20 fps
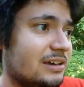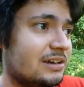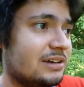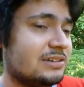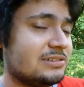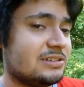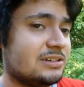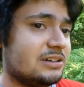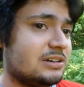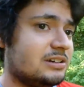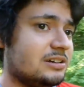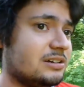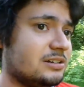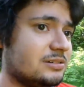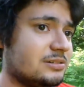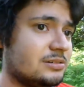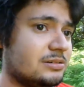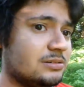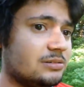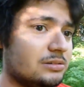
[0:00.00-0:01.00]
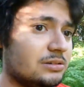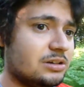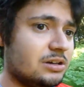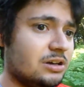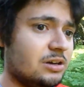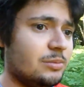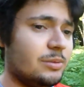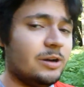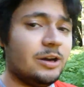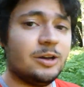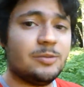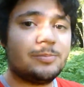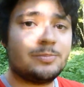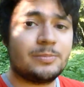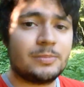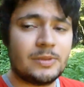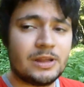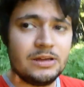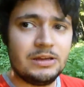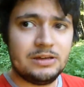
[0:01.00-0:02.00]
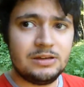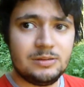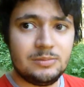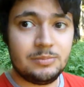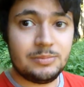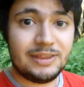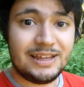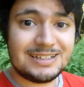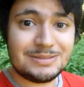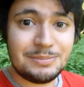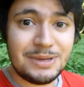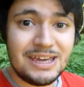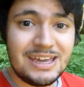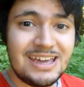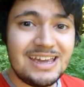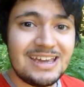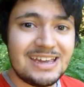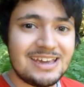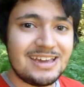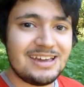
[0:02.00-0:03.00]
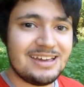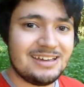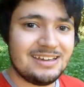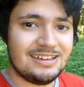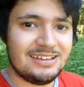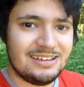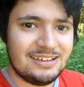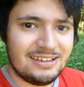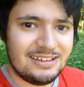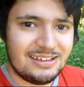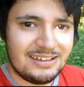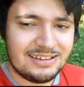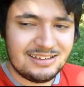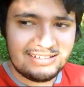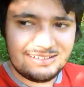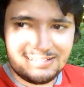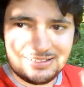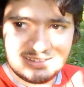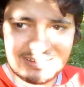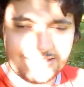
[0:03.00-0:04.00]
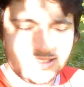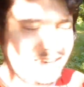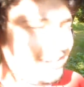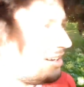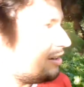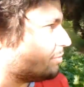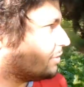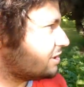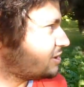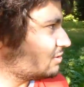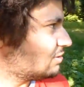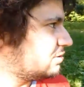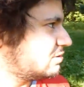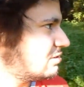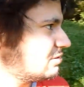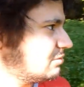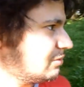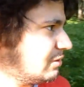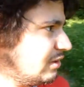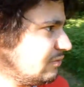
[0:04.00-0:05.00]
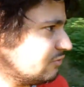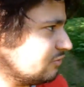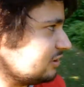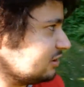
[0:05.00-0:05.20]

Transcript: as I go by. But that's me! A little bit shorter, I haven't really